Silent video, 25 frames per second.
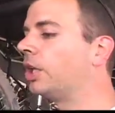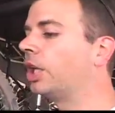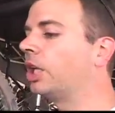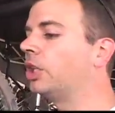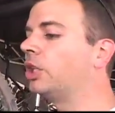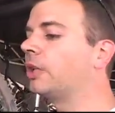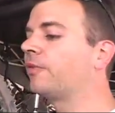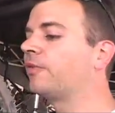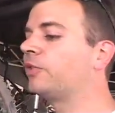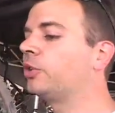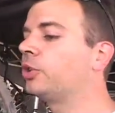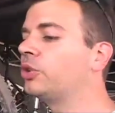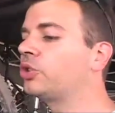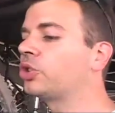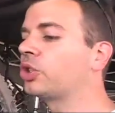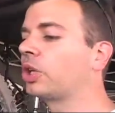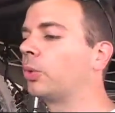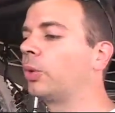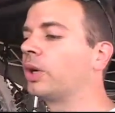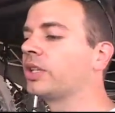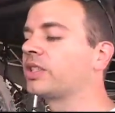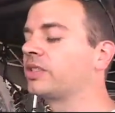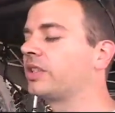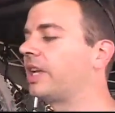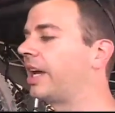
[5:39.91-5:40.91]
In the future,
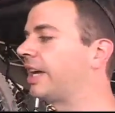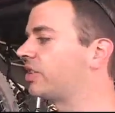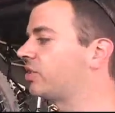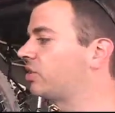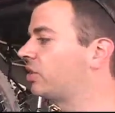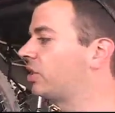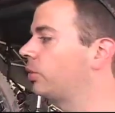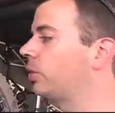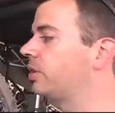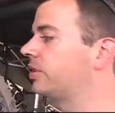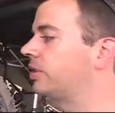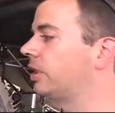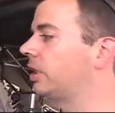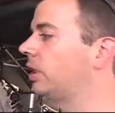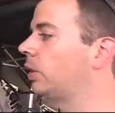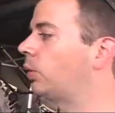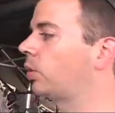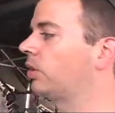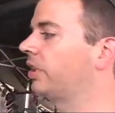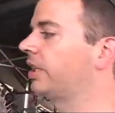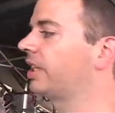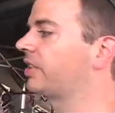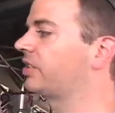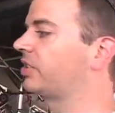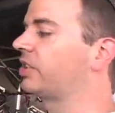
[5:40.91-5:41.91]
what's nice too is the
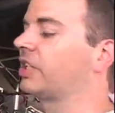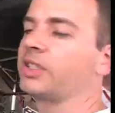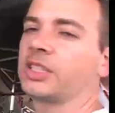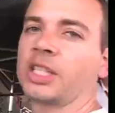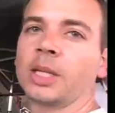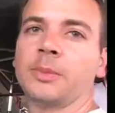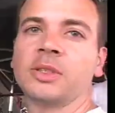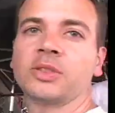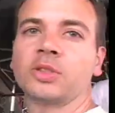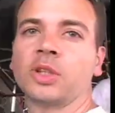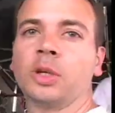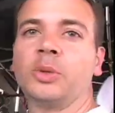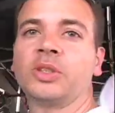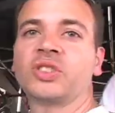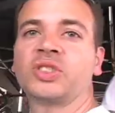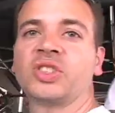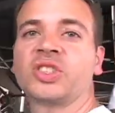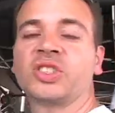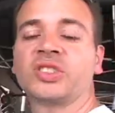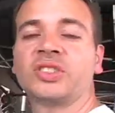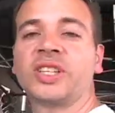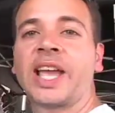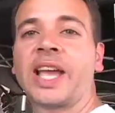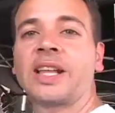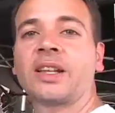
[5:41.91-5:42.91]
Equilink system is almost a
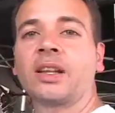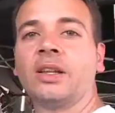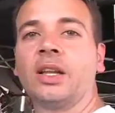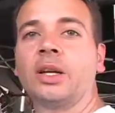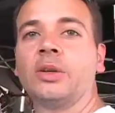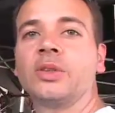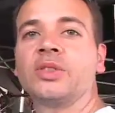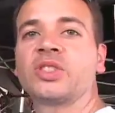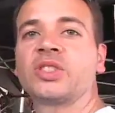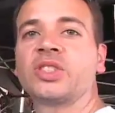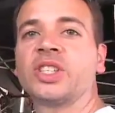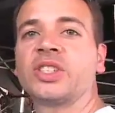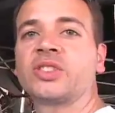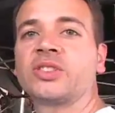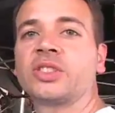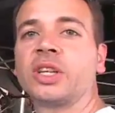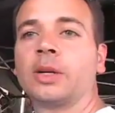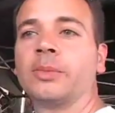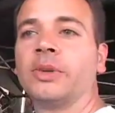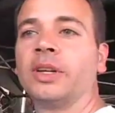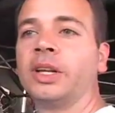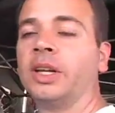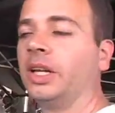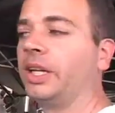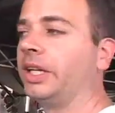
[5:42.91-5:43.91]
standalone
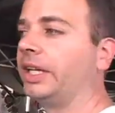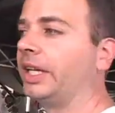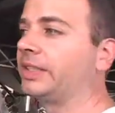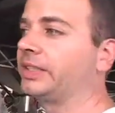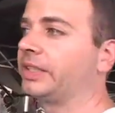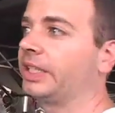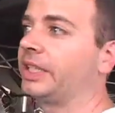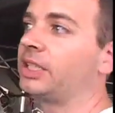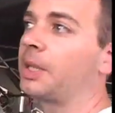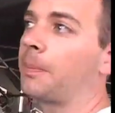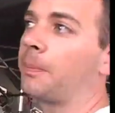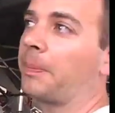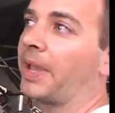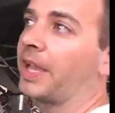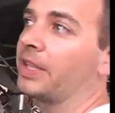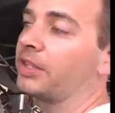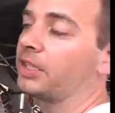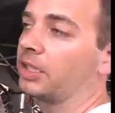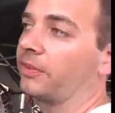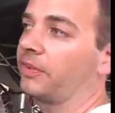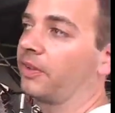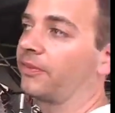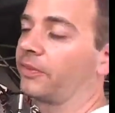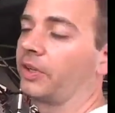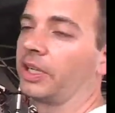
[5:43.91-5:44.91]
system. It's
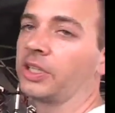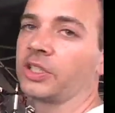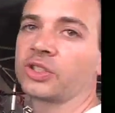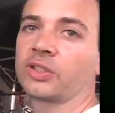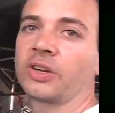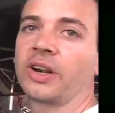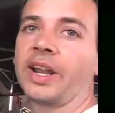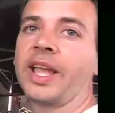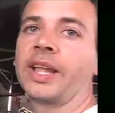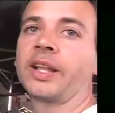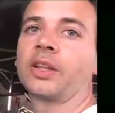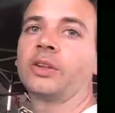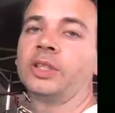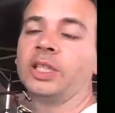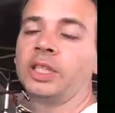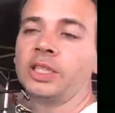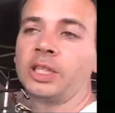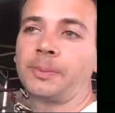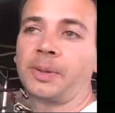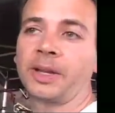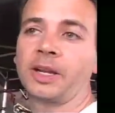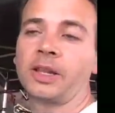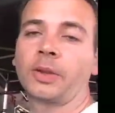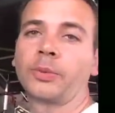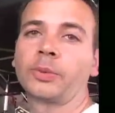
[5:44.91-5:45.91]
independent of the front triangle,
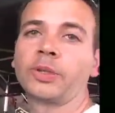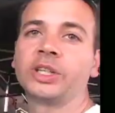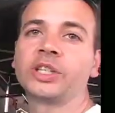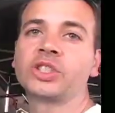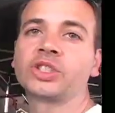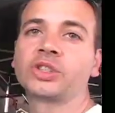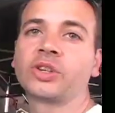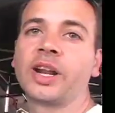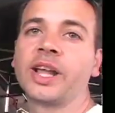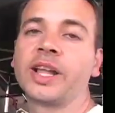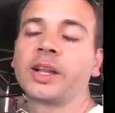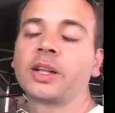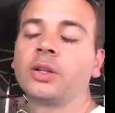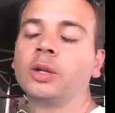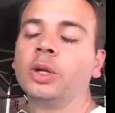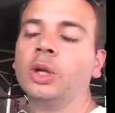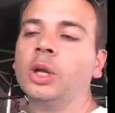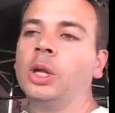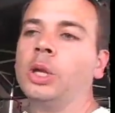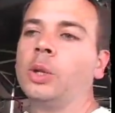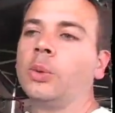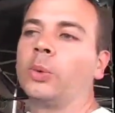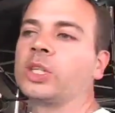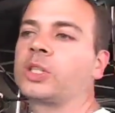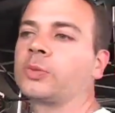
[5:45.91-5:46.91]
independent of the rear triangle,
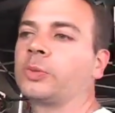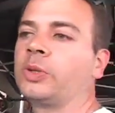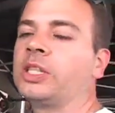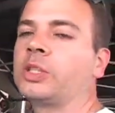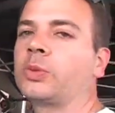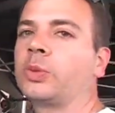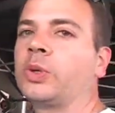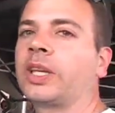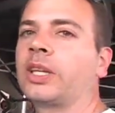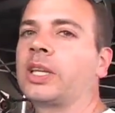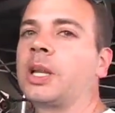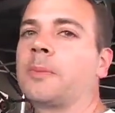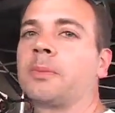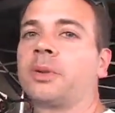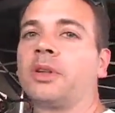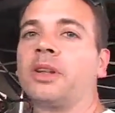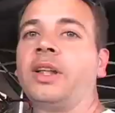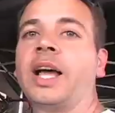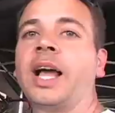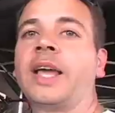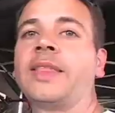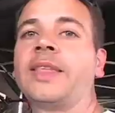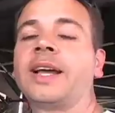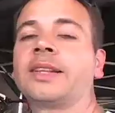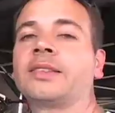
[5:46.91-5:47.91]
which means we can
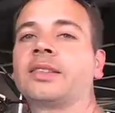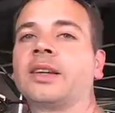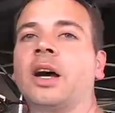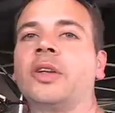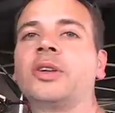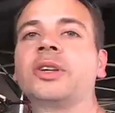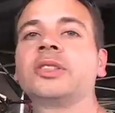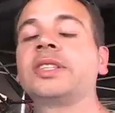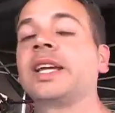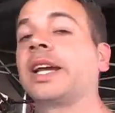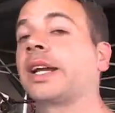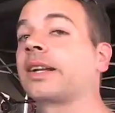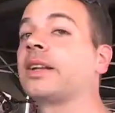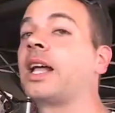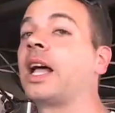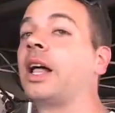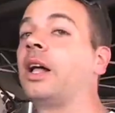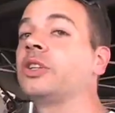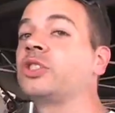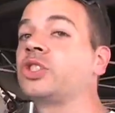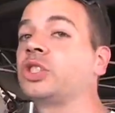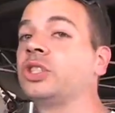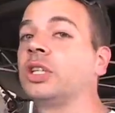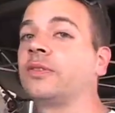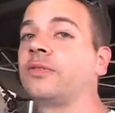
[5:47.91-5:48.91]
apply that to other
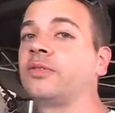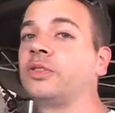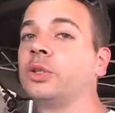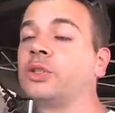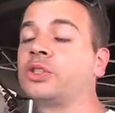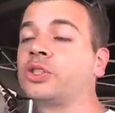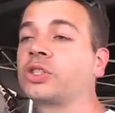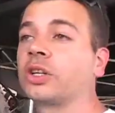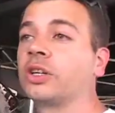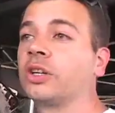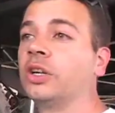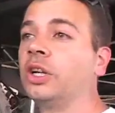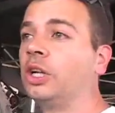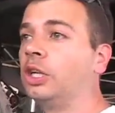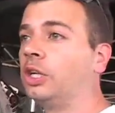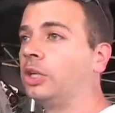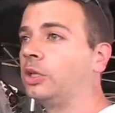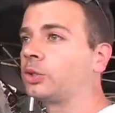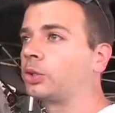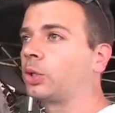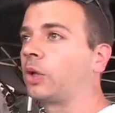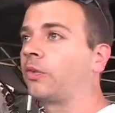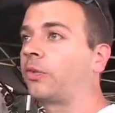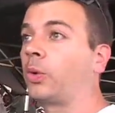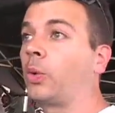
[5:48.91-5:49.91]
technology in the future.
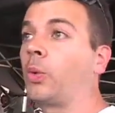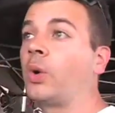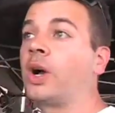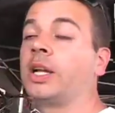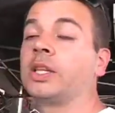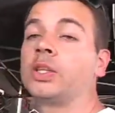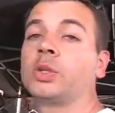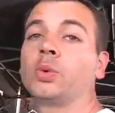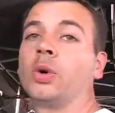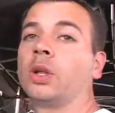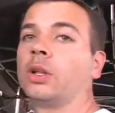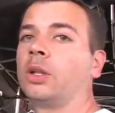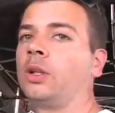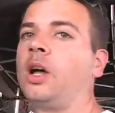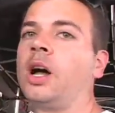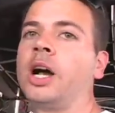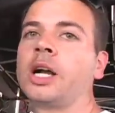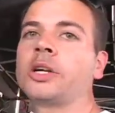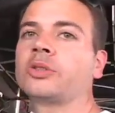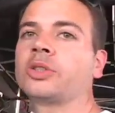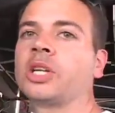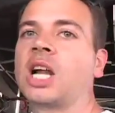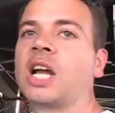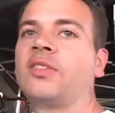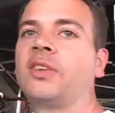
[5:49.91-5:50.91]
So if we want to do a
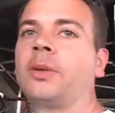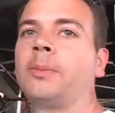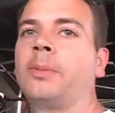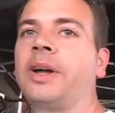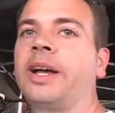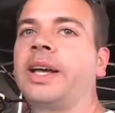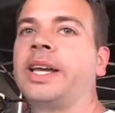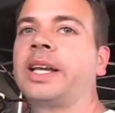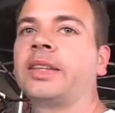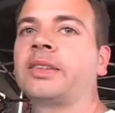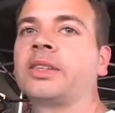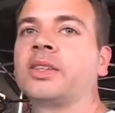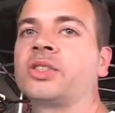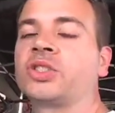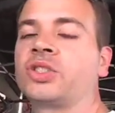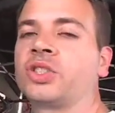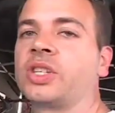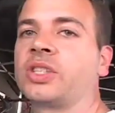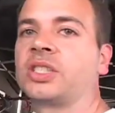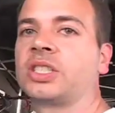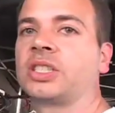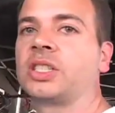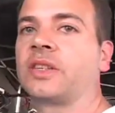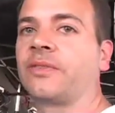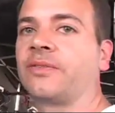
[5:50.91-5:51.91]
long travel bike that's
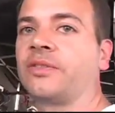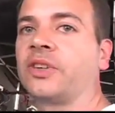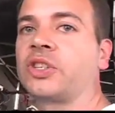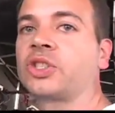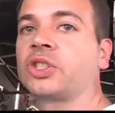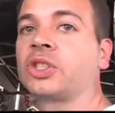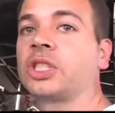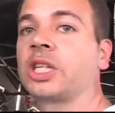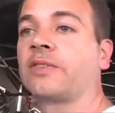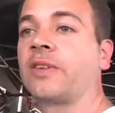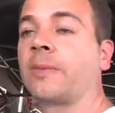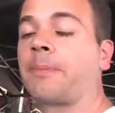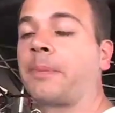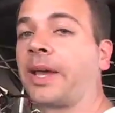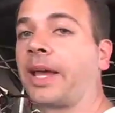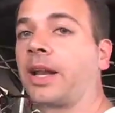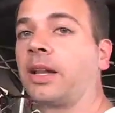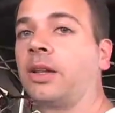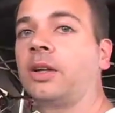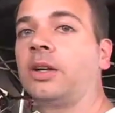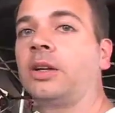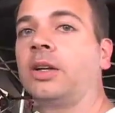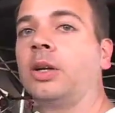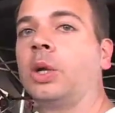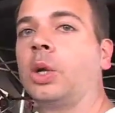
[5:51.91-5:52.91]
just as efficient as a
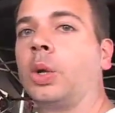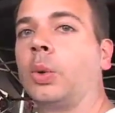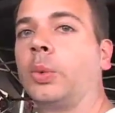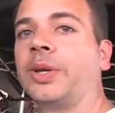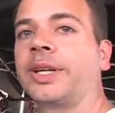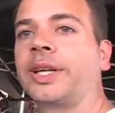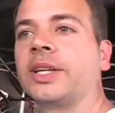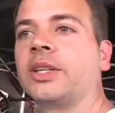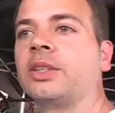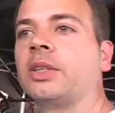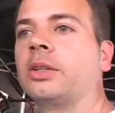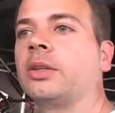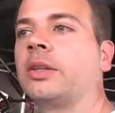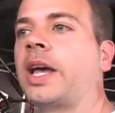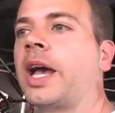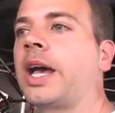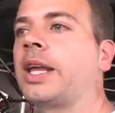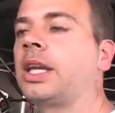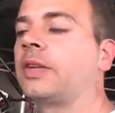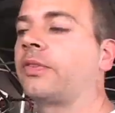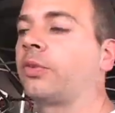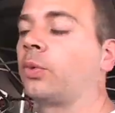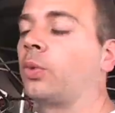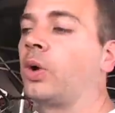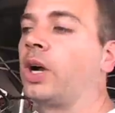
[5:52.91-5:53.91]
pedaler, we can do
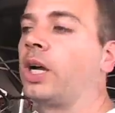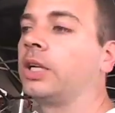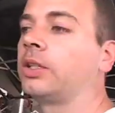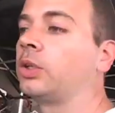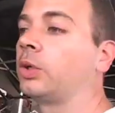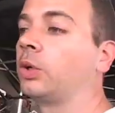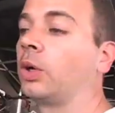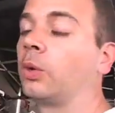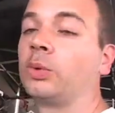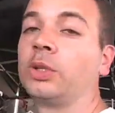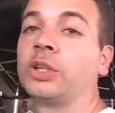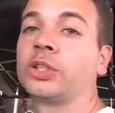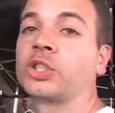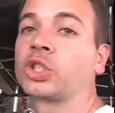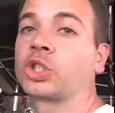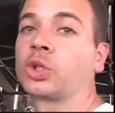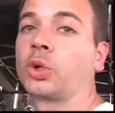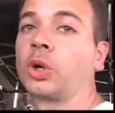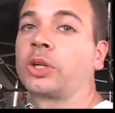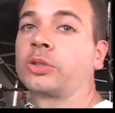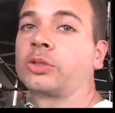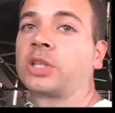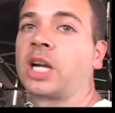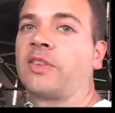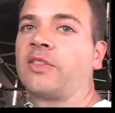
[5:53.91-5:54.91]
that. If we want to do a real
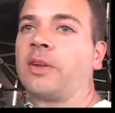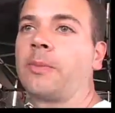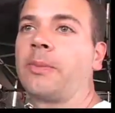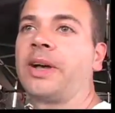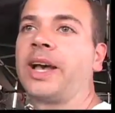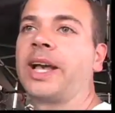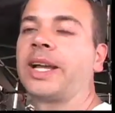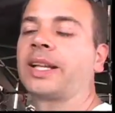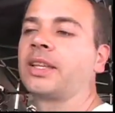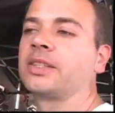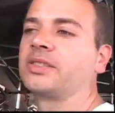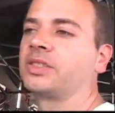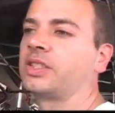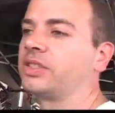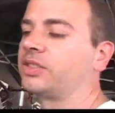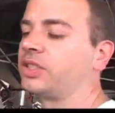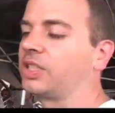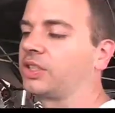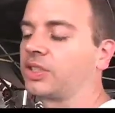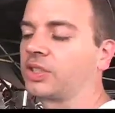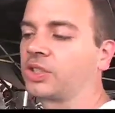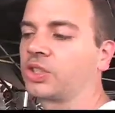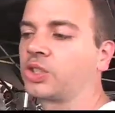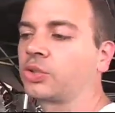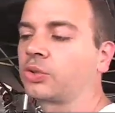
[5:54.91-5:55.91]
short travel bike that's just
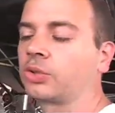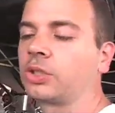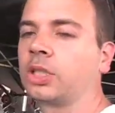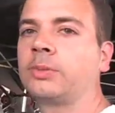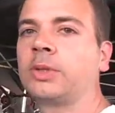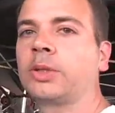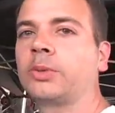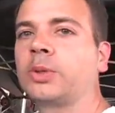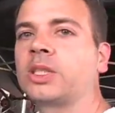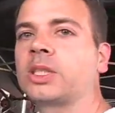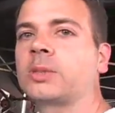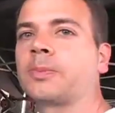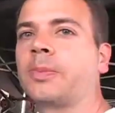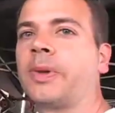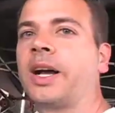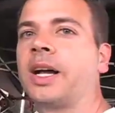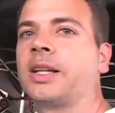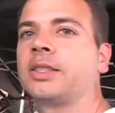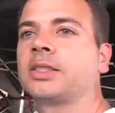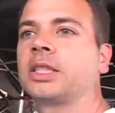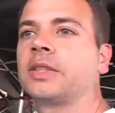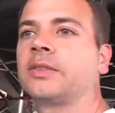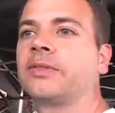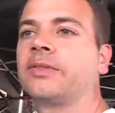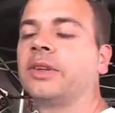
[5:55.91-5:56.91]
extremely
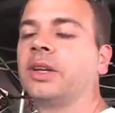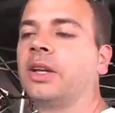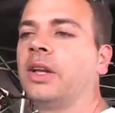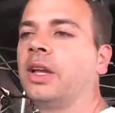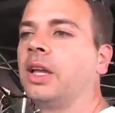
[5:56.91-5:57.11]
responsive